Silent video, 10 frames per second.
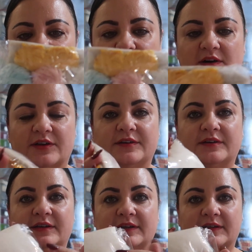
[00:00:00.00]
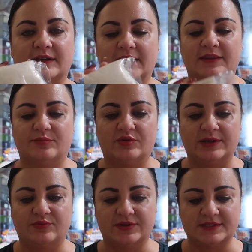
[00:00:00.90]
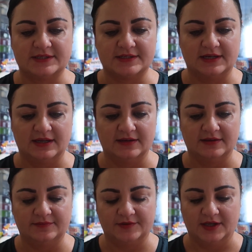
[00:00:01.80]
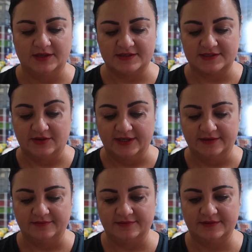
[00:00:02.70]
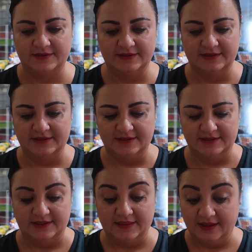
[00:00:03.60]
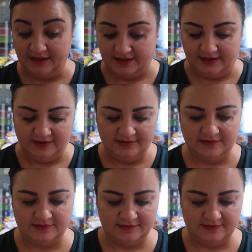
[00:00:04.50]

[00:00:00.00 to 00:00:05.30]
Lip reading: of yarn and the pre-printed colour design in there.